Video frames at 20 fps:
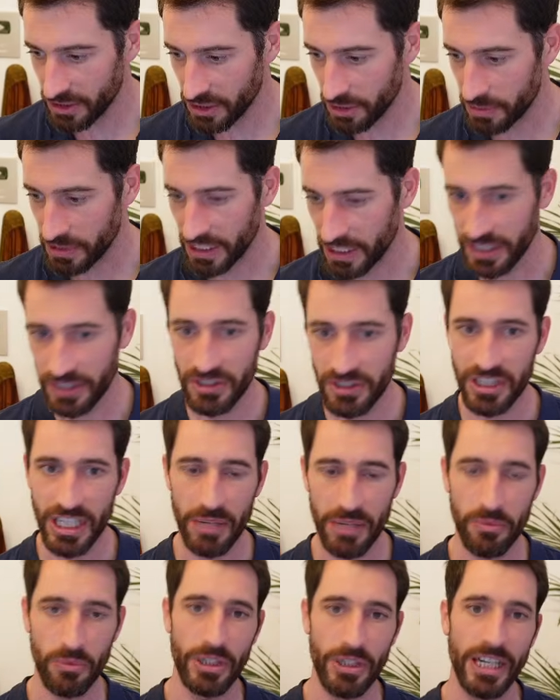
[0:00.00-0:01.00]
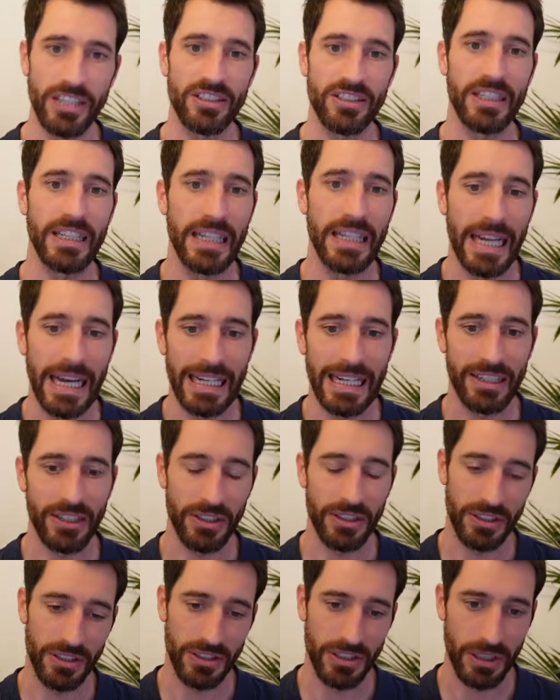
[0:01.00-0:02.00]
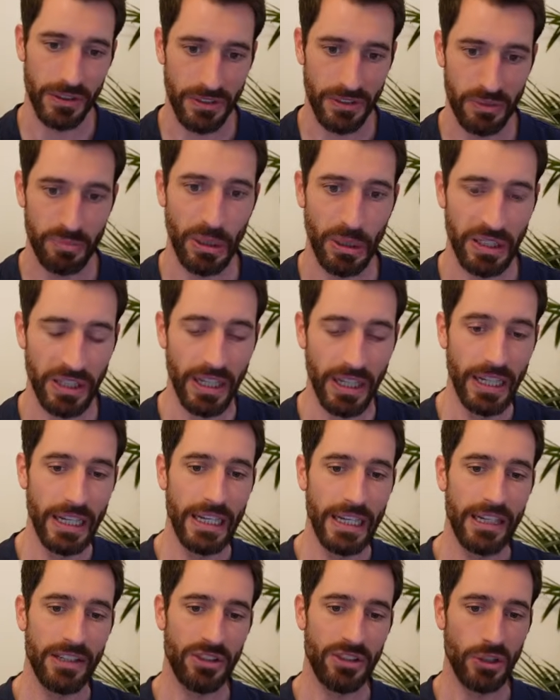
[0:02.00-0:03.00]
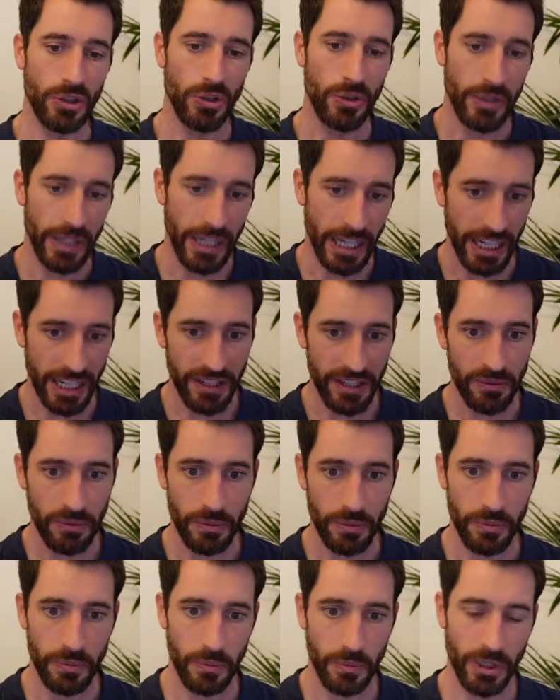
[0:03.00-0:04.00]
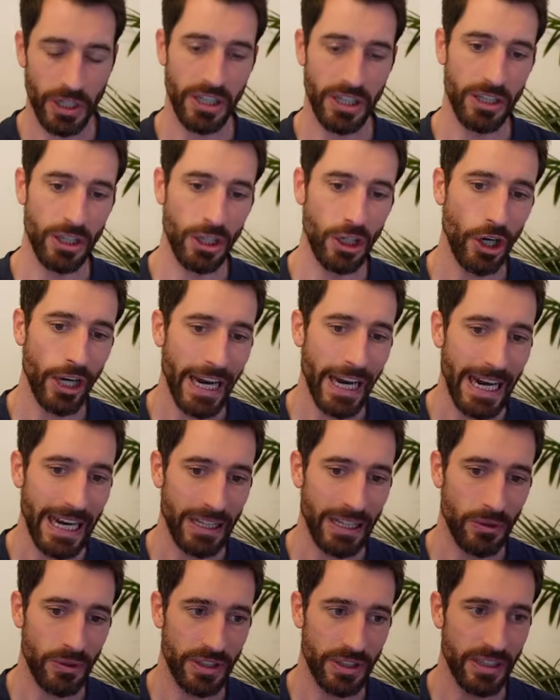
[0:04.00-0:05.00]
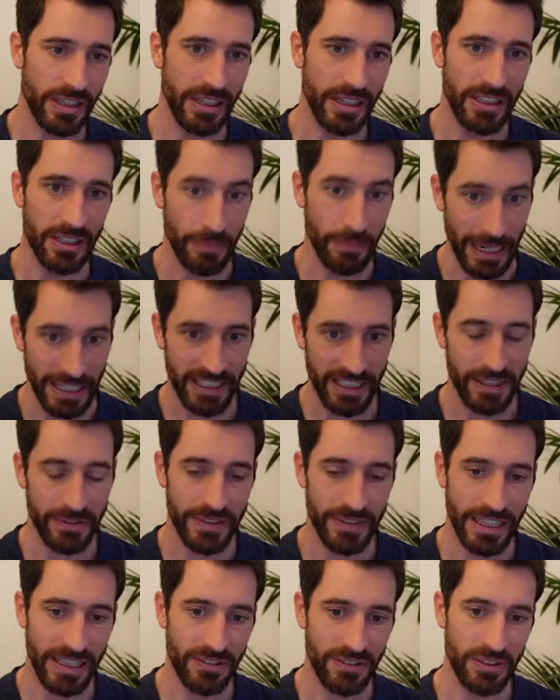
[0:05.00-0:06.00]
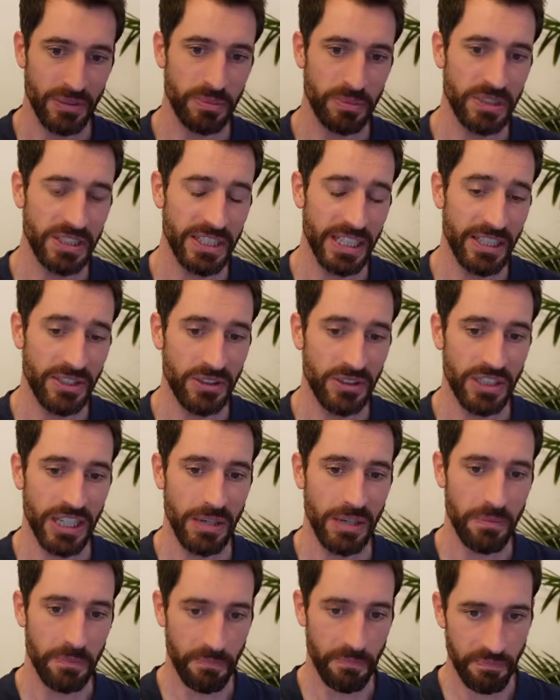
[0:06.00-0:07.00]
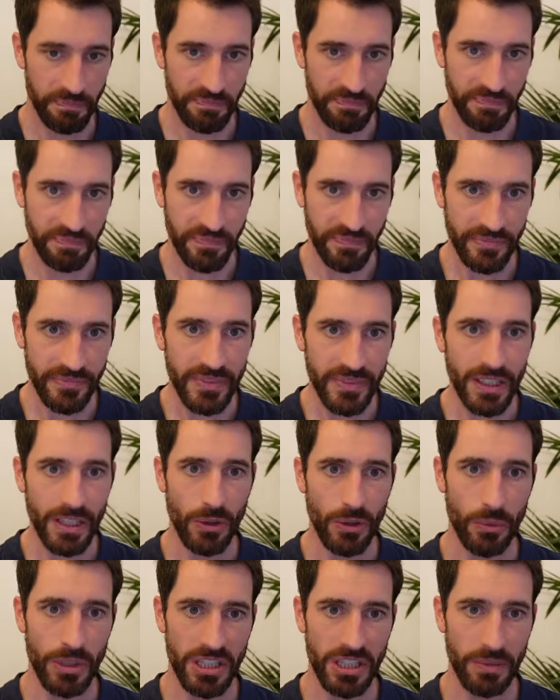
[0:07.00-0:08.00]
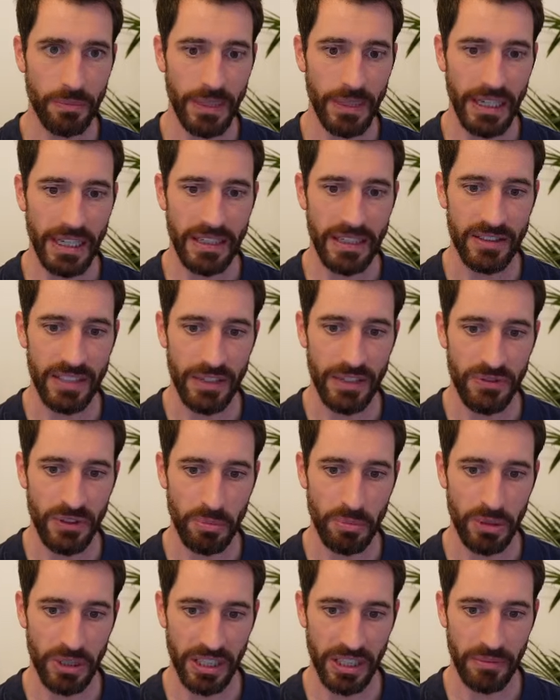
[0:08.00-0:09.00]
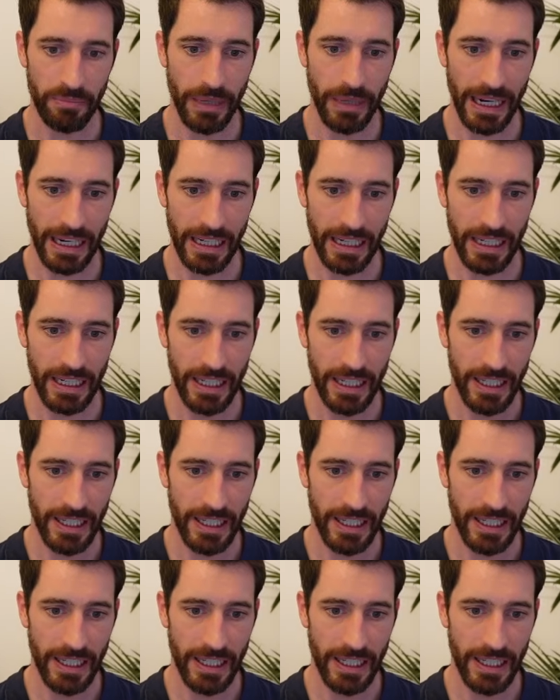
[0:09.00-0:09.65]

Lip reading: the potato shape would actually land on a soft spot. So here we're going to look at the dramatic effect of the potato shape, which means if you put it back,